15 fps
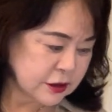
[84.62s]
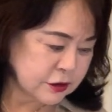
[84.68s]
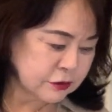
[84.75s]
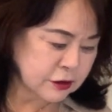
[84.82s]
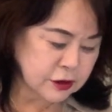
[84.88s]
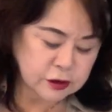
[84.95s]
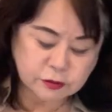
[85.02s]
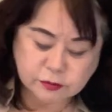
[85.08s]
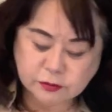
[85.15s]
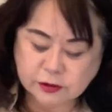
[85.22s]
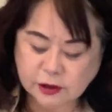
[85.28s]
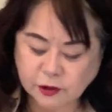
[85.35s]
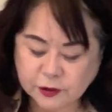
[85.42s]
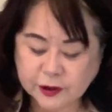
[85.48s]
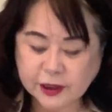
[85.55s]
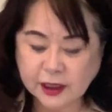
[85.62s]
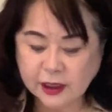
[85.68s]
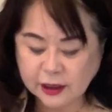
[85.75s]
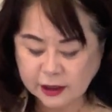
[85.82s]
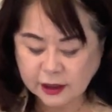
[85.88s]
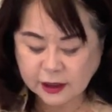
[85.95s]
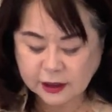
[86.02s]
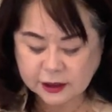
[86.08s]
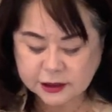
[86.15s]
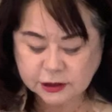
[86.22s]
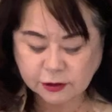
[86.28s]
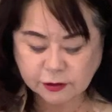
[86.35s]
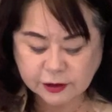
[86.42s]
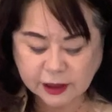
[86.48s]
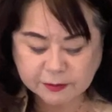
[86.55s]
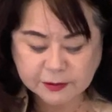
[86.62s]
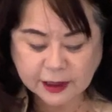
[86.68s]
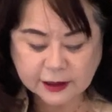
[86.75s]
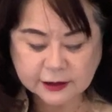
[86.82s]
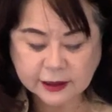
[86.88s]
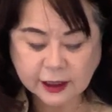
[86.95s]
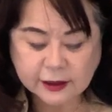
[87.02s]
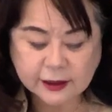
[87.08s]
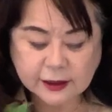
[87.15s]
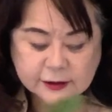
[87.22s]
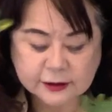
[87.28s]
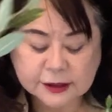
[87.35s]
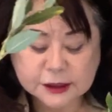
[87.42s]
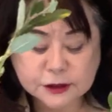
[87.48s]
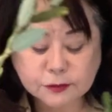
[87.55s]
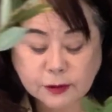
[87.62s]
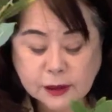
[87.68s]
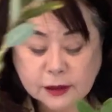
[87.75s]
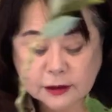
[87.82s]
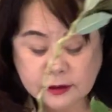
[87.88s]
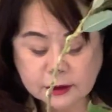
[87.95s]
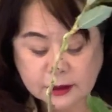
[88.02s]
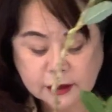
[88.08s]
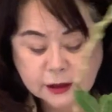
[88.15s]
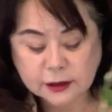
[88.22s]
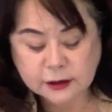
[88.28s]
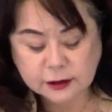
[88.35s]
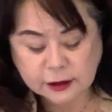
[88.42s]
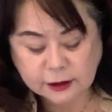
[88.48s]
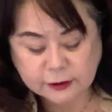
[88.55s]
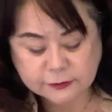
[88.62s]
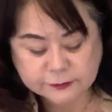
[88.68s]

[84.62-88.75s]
Geranium. Okay. So let me take out this one and.